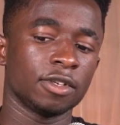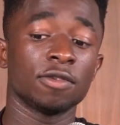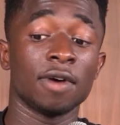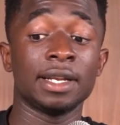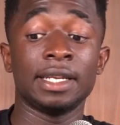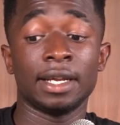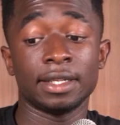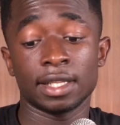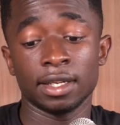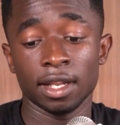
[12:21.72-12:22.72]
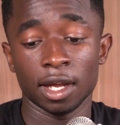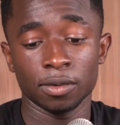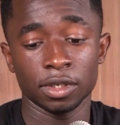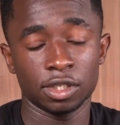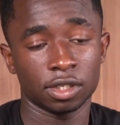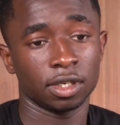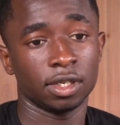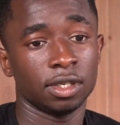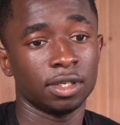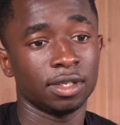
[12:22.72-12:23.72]
of all, I didn't understand the language,
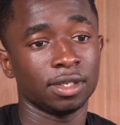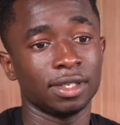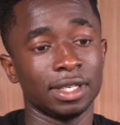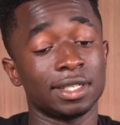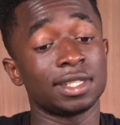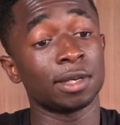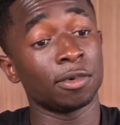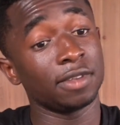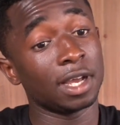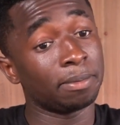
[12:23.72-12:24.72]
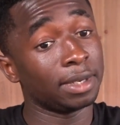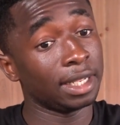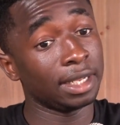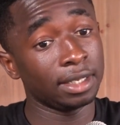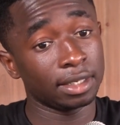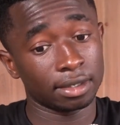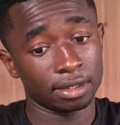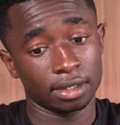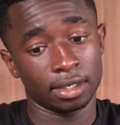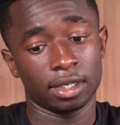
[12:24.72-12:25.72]
the system of their play.
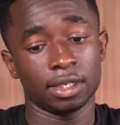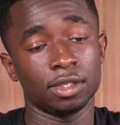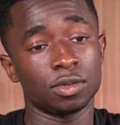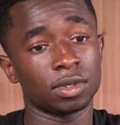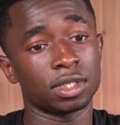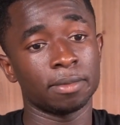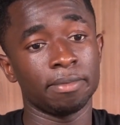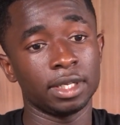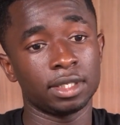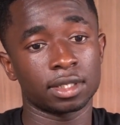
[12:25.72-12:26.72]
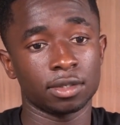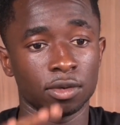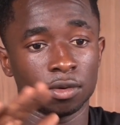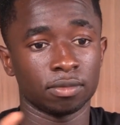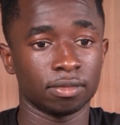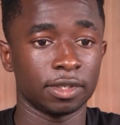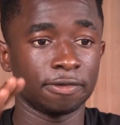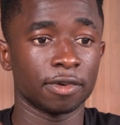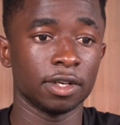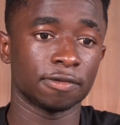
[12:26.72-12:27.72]
It was a bit,
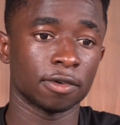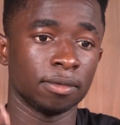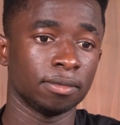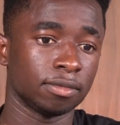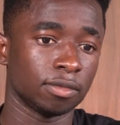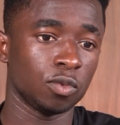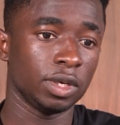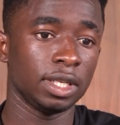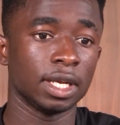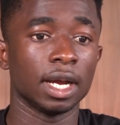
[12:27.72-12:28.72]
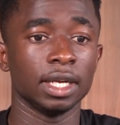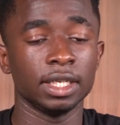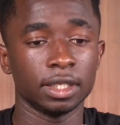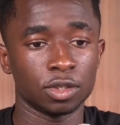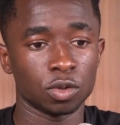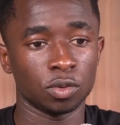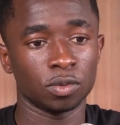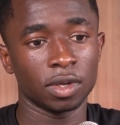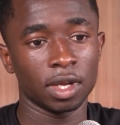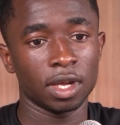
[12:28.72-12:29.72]
different from we, the Ghanaians. So
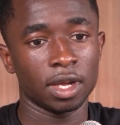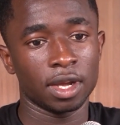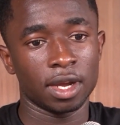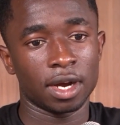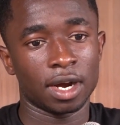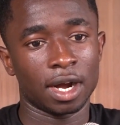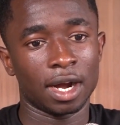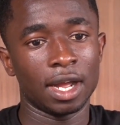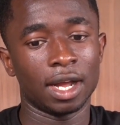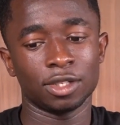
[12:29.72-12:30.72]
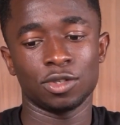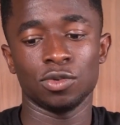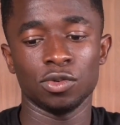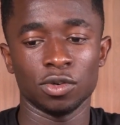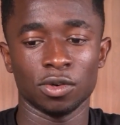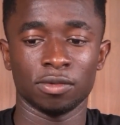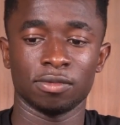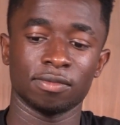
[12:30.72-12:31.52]
I had to,